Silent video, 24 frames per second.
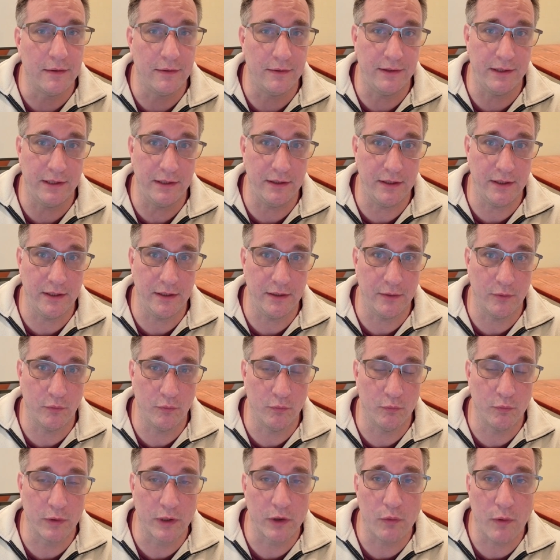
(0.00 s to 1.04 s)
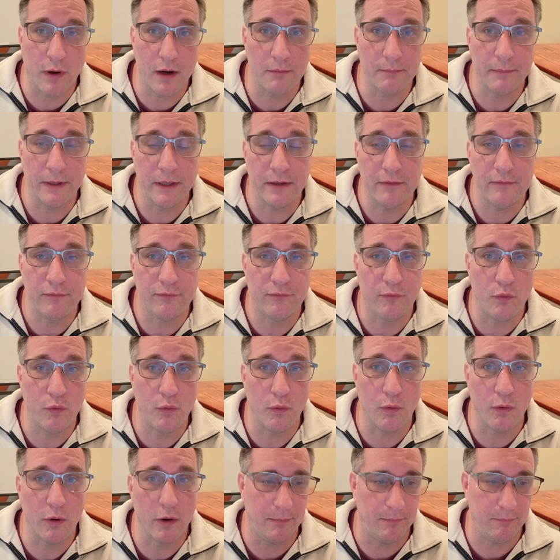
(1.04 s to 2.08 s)
the requirement
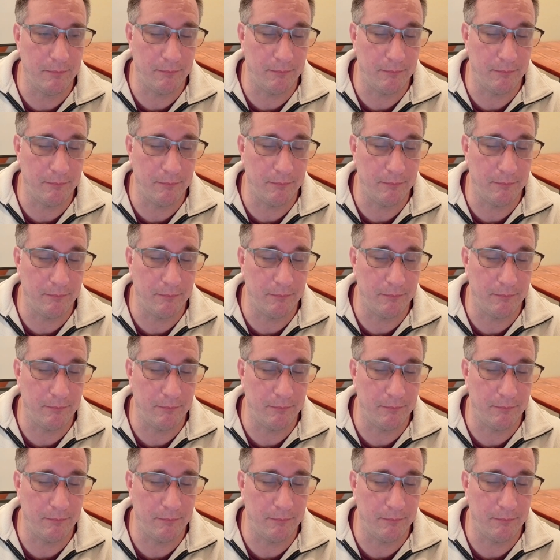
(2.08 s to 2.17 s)
for